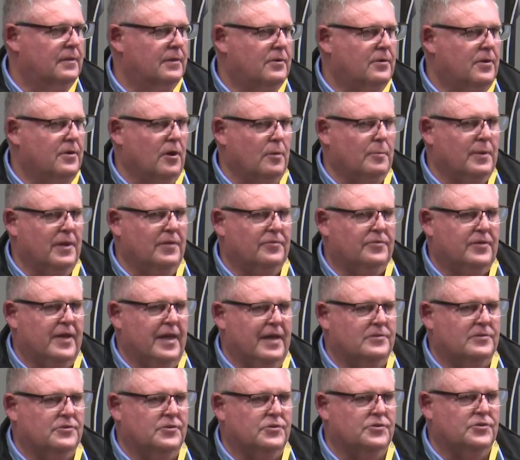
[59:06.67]
Got to be
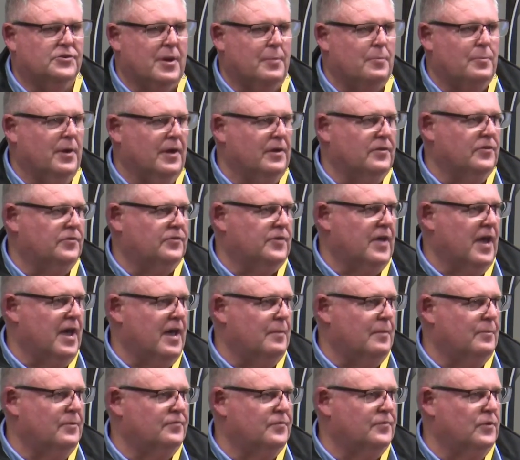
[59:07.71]
1,000 somewhere to start
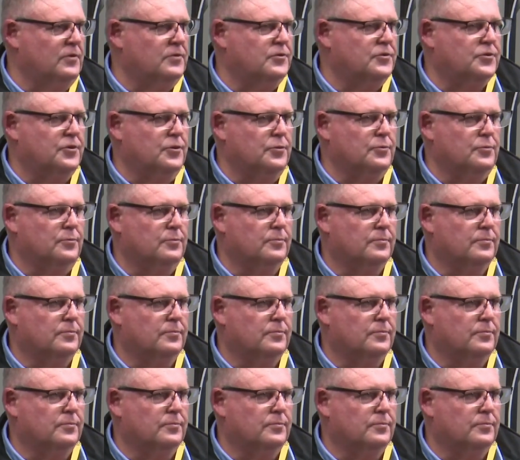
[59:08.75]
them, if not 2.